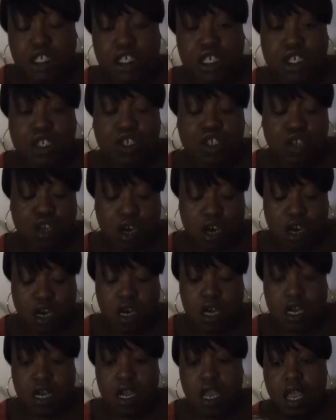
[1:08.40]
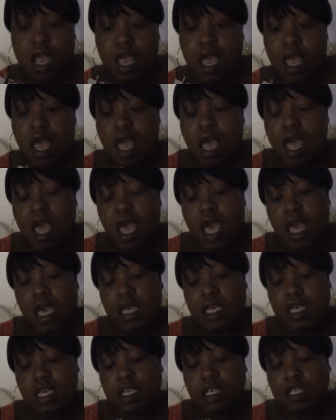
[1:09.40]
Starr.
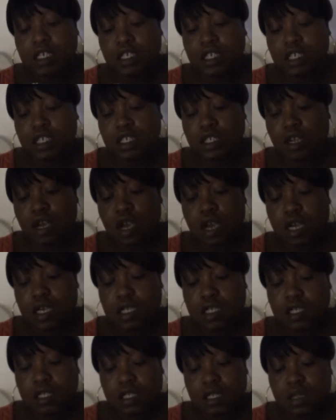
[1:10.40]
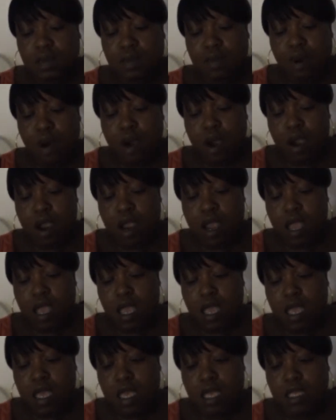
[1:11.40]
And Keisha Starr's part
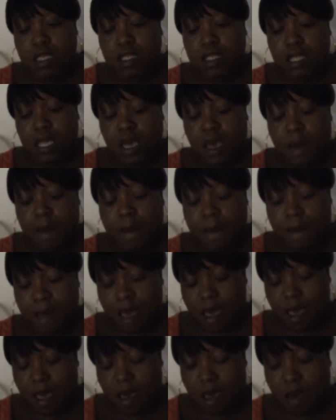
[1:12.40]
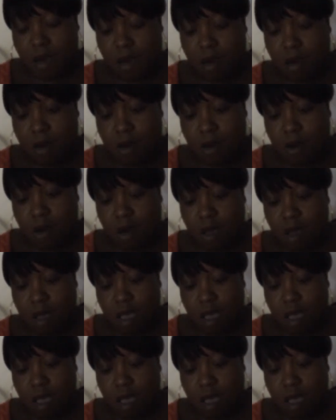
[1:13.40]
is about,